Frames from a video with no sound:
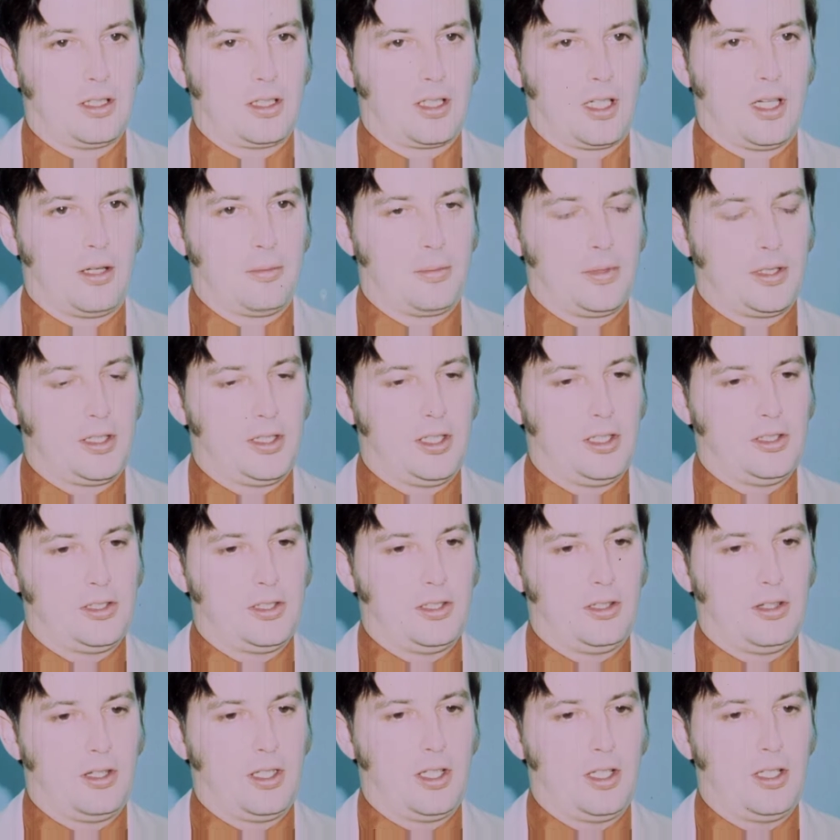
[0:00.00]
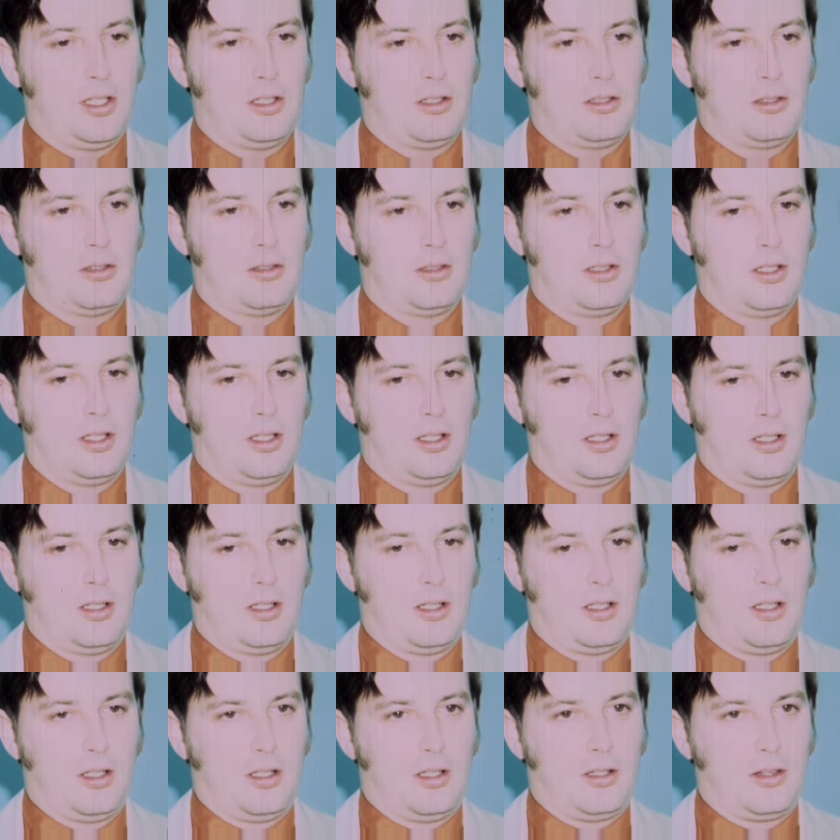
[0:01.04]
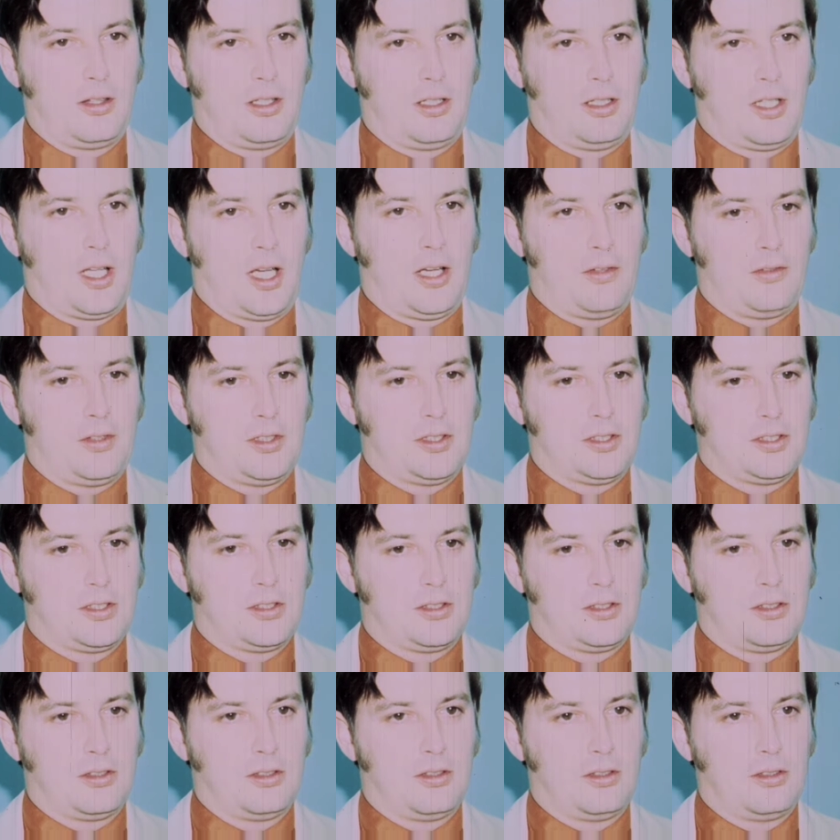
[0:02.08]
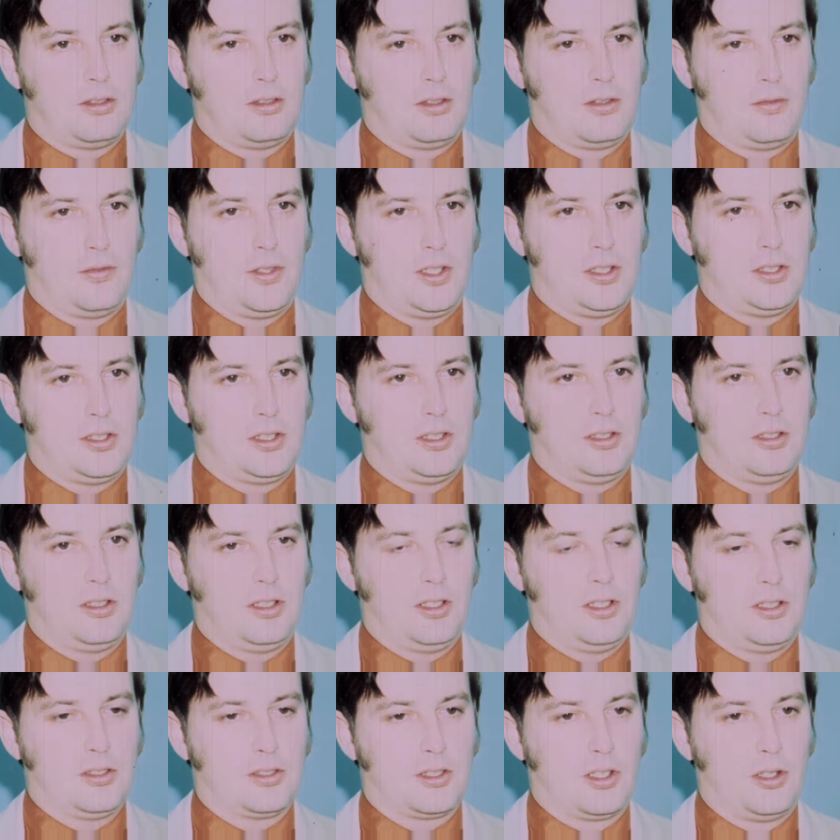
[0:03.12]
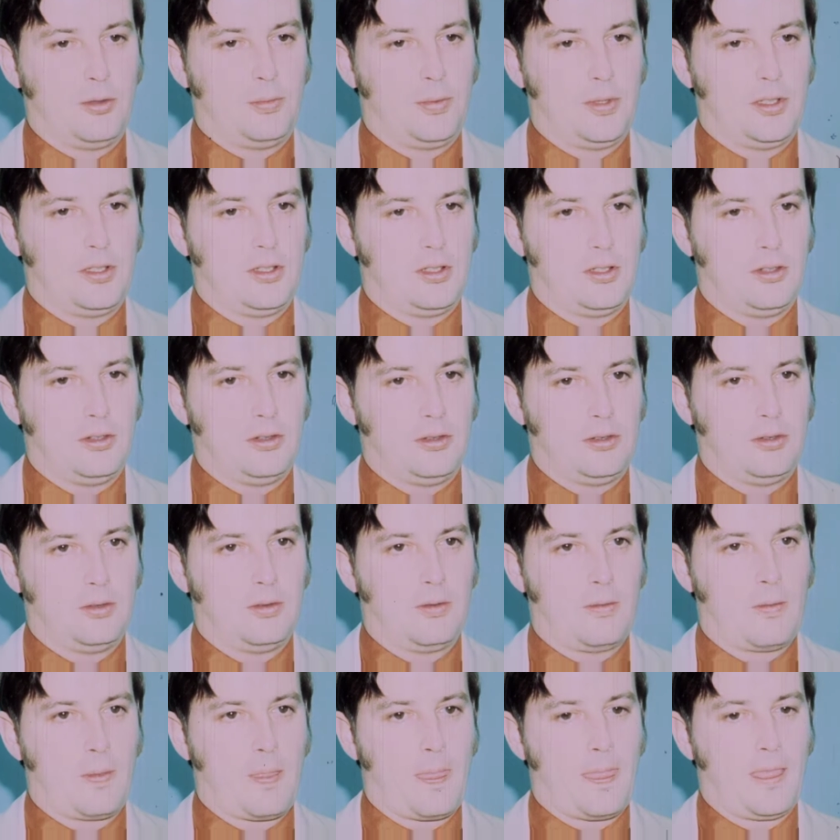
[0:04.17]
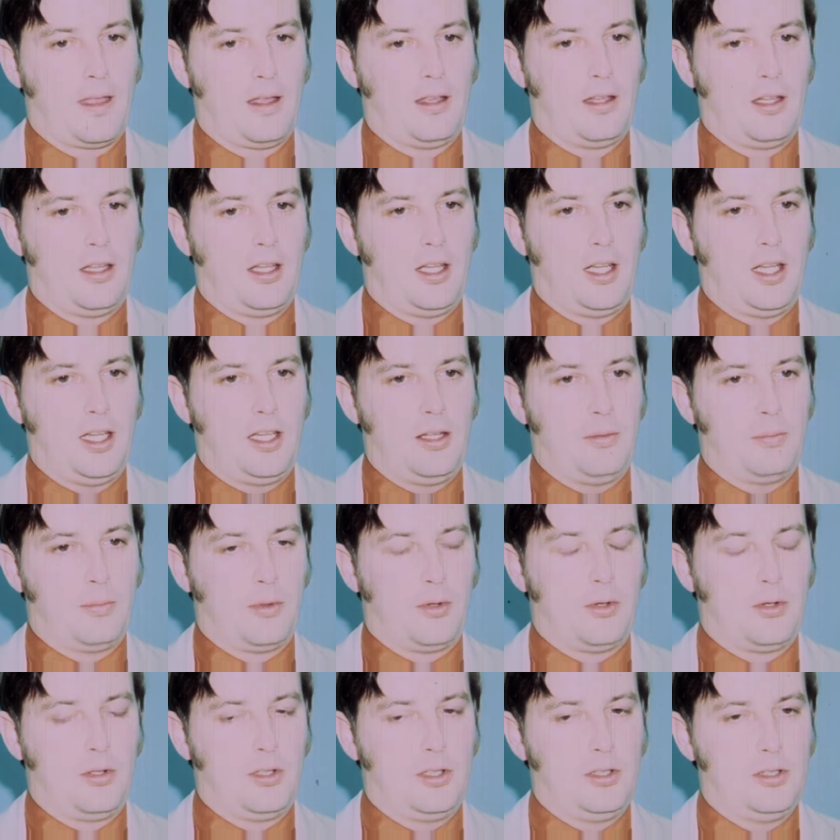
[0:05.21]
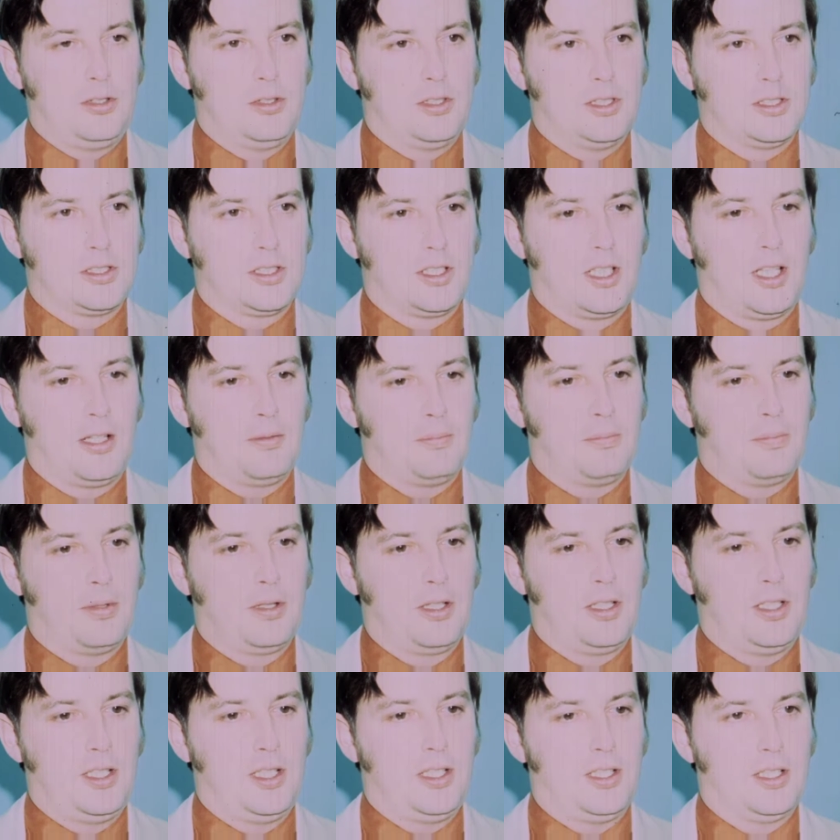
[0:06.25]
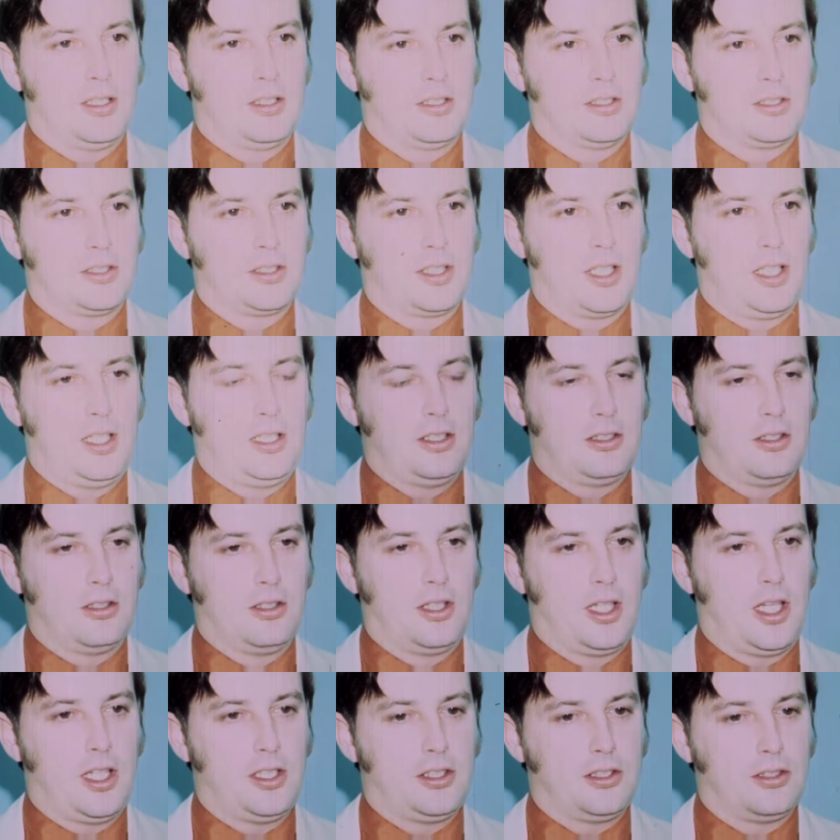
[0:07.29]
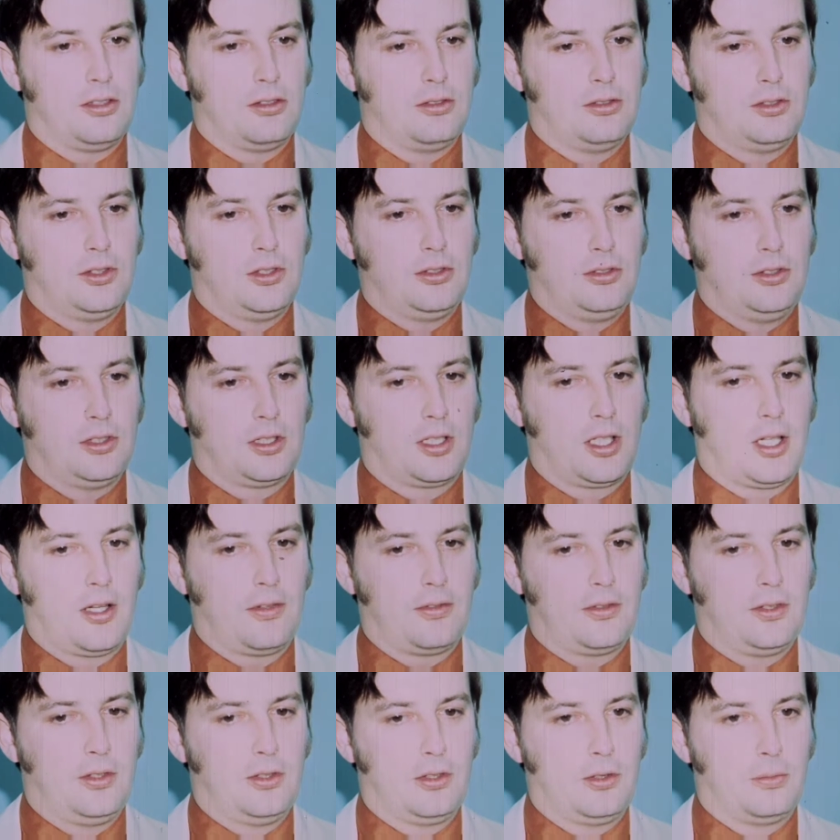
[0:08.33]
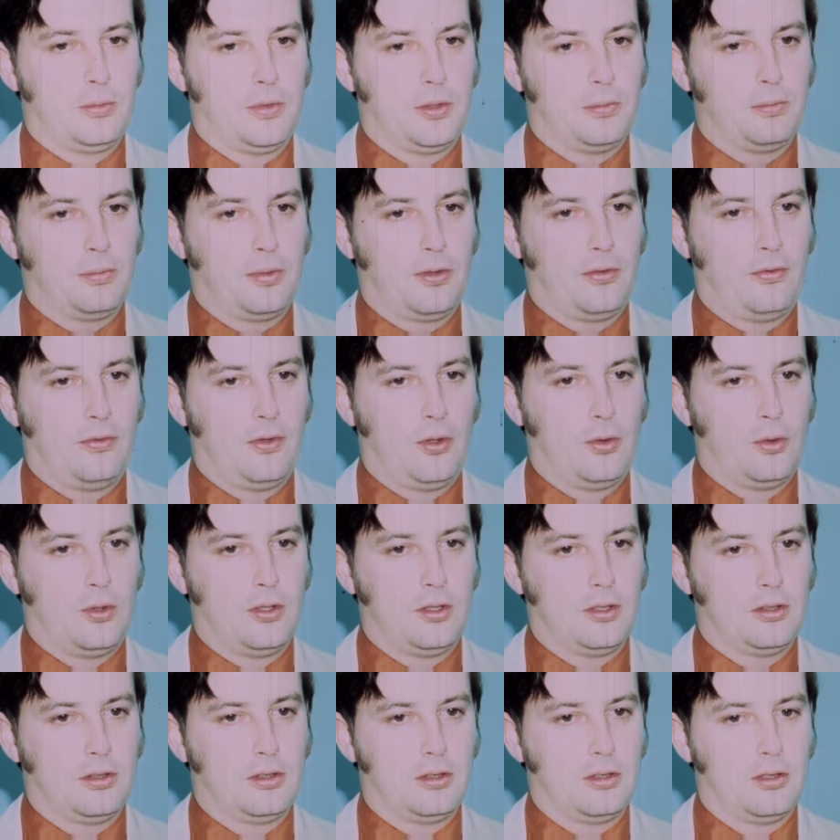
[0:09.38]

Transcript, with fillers: competition there. The novice division is open to any boy who has not played in a state or national junior golf tournament before.